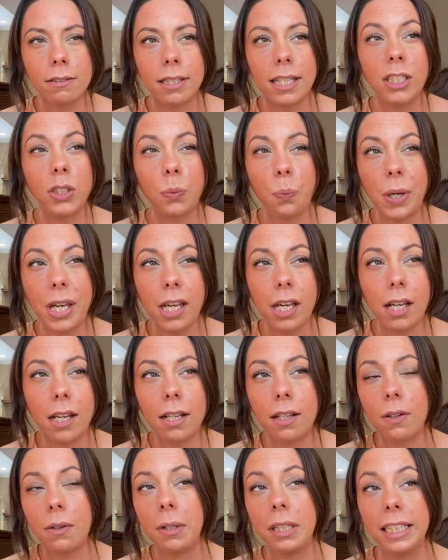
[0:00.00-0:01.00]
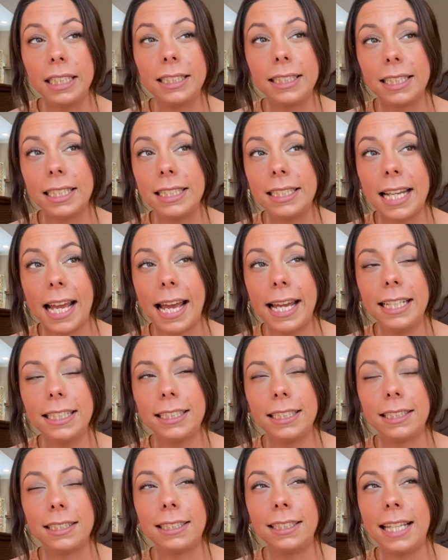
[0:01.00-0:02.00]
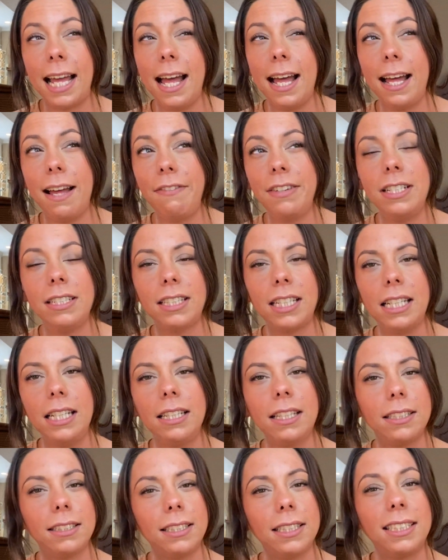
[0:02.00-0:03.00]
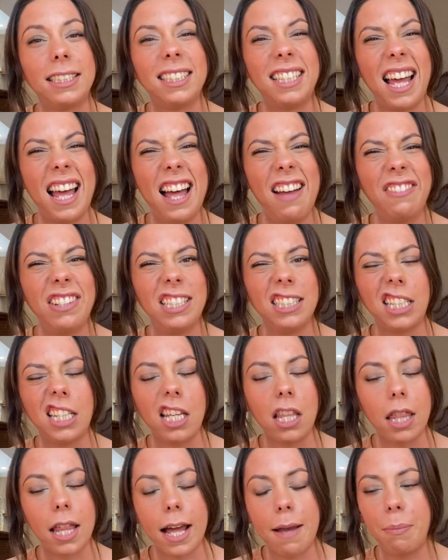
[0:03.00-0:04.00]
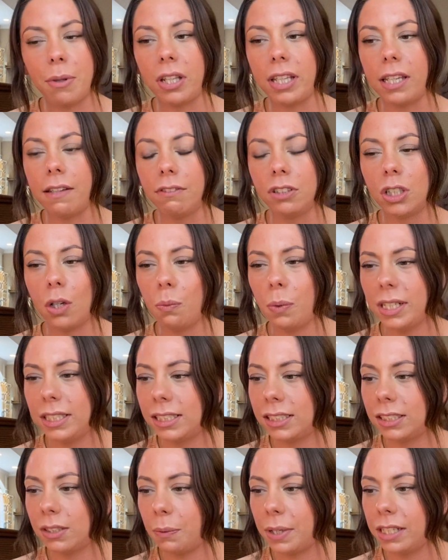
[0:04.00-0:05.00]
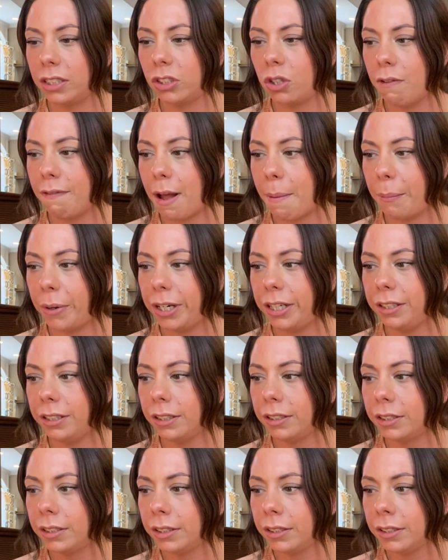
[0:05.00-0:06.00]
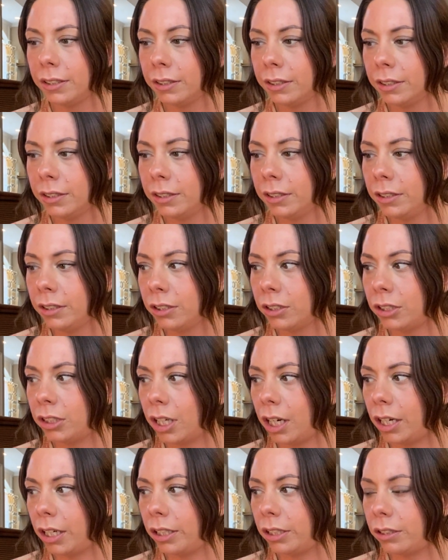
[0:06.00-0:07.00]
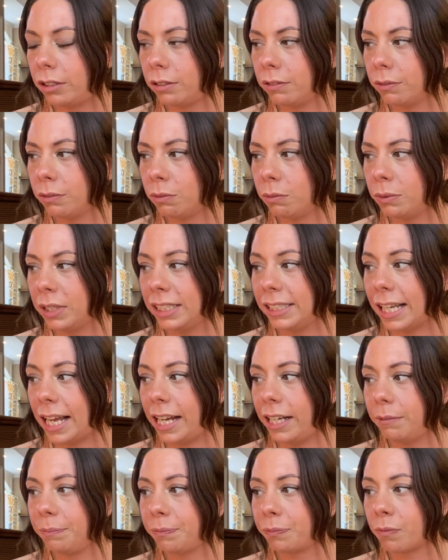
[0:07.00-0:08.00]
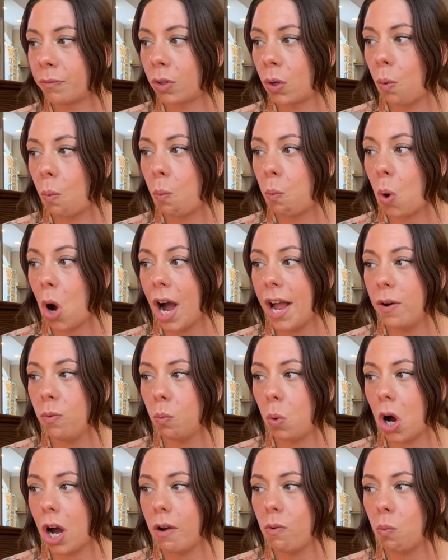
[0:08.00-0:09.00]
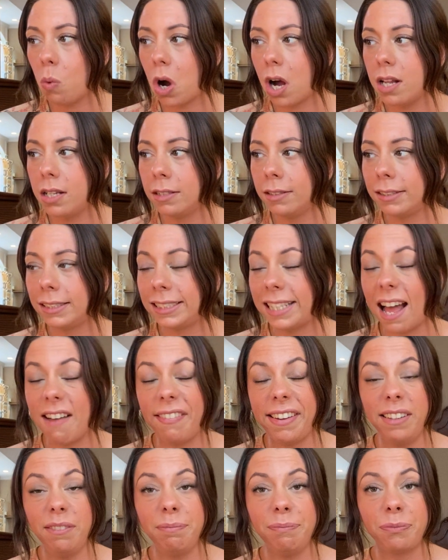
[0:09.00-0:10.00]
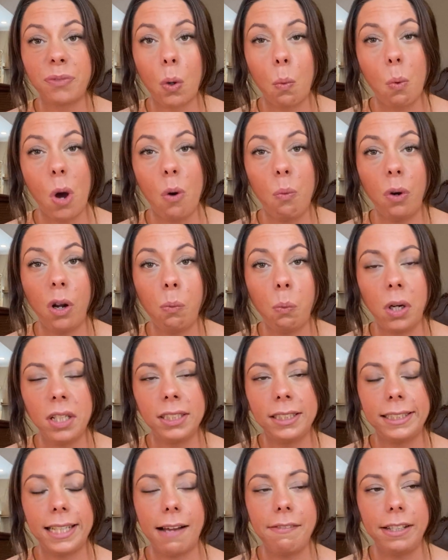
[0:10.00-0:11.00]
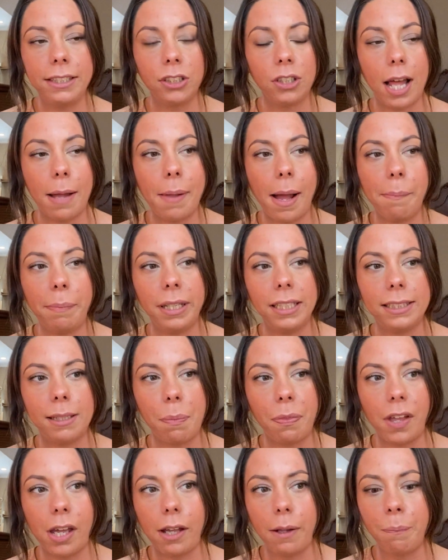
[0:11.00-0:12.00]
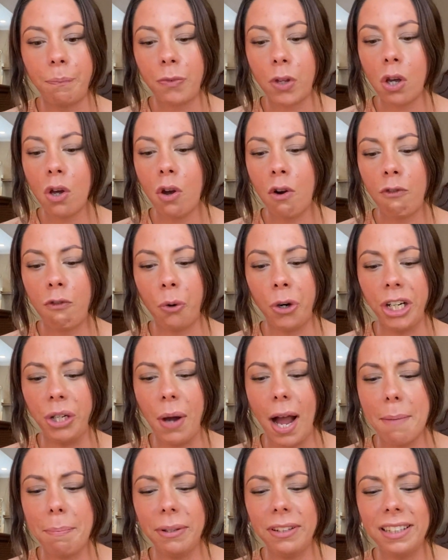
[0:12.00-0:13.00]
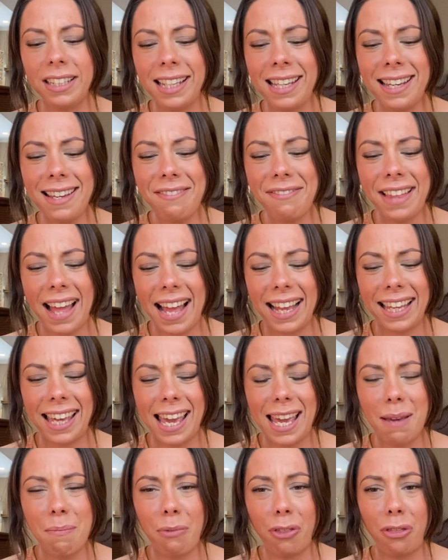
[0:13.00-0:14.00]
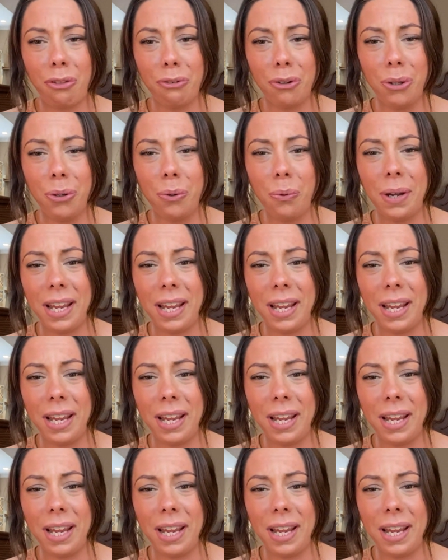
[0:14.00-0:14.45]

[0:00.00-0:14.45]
this week, at least today. It's the 17th. It's the 17th, I believe. So it's November. So what is that? 1117. 1117. So that might be something for you. I believe that came through